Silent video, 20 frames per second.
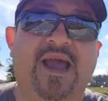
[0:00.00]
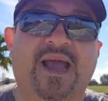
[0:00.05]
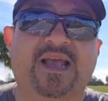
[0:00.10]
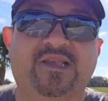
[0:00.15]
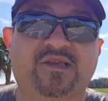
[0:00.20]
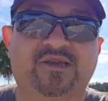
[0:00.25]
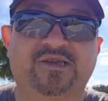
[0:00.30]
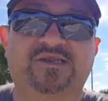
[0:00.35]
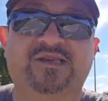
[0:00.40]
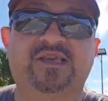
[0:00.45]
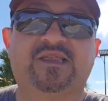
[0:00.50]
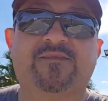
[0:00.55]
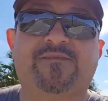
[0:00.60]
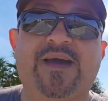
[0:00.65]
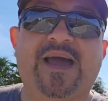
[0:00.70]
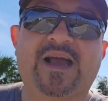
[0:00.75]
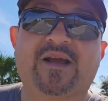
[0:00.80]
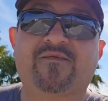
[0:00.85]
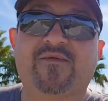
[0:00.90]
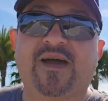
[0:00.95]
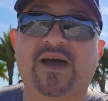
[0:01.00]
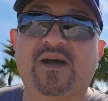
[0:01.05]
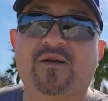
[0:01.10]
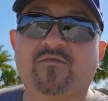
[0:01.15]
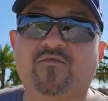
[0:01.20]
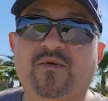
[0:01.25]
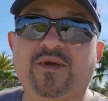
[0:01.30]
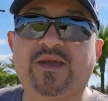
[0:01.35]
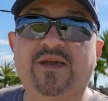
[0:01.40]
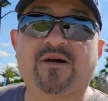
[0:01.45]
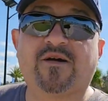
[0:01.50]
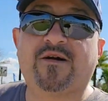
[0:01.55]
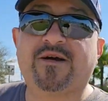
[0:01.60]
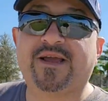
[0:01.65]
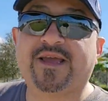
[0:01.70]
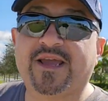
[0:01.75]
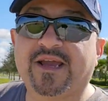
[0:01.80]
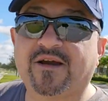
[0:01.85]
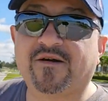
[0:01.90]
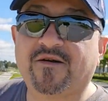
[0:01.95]
As you can see in the background, we
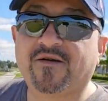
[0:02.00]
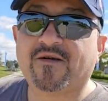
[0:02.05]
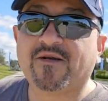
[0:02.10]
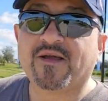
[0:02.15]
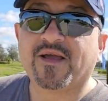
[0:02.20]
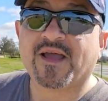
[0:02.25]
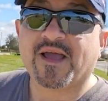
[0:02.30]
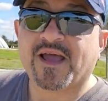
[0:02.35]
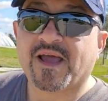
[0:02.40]
are here.